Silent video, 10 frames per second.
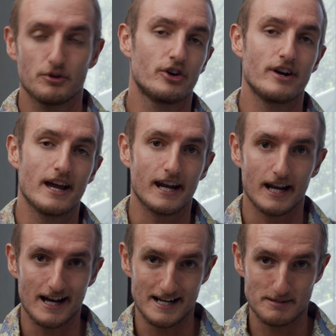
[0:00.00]
creating a
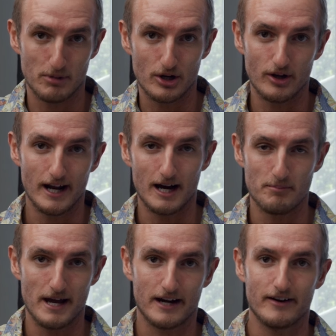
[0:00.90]
nice blurred out
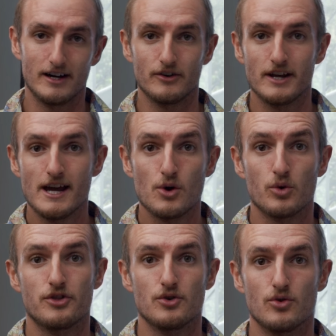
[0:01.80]
background
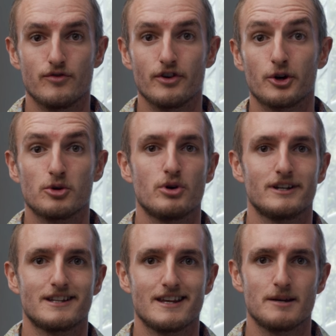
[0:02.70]
with your focal
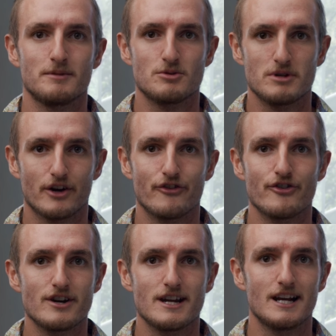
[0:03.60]
point of the image being
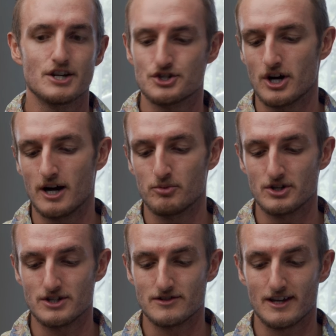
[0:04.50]
really sharp,
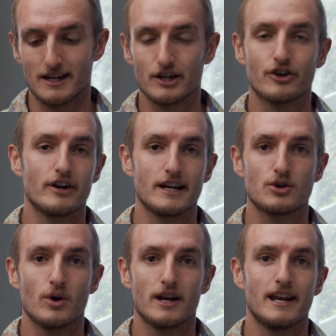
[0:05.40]
which is a great
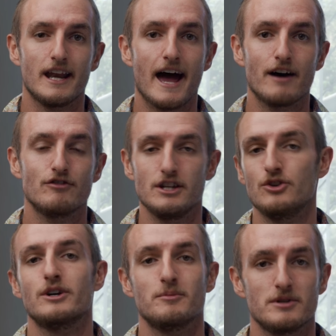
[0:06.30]
quality to have in
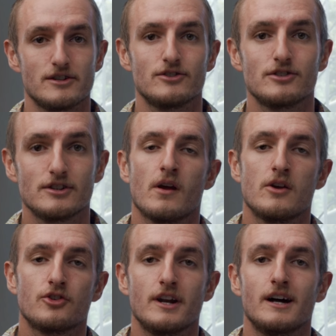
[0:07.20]
your images.
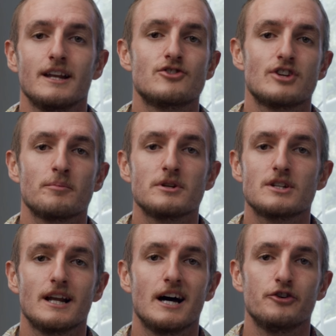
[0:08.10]
So now let's jump into
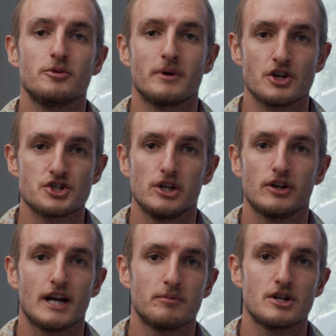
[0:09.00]
Lightroom and I'll show you a
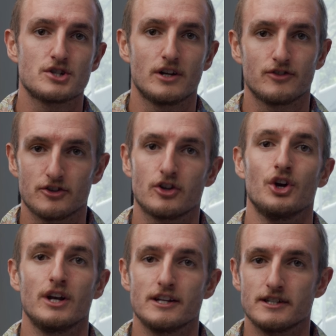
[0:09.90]
couple of shots I took
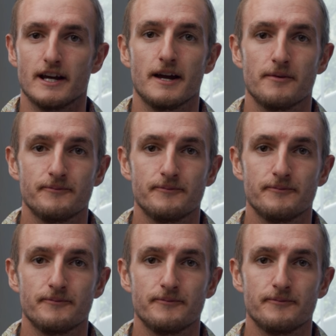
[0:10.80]
earlier today.